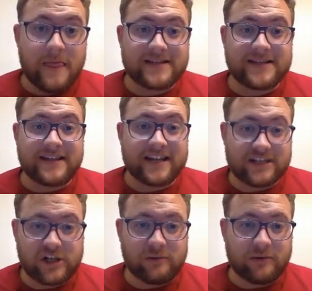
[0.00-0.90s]
this is the
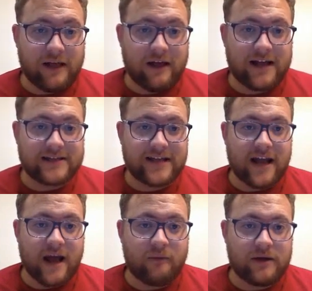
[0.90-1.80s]
executable. Now, like I said,
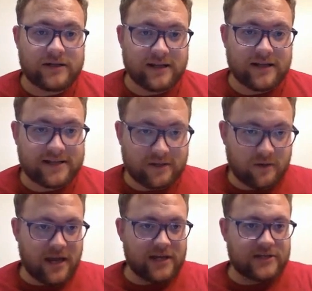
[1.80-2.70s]
I went to this
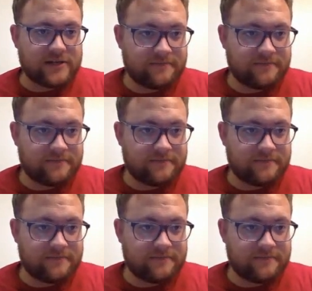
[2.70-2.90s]
location.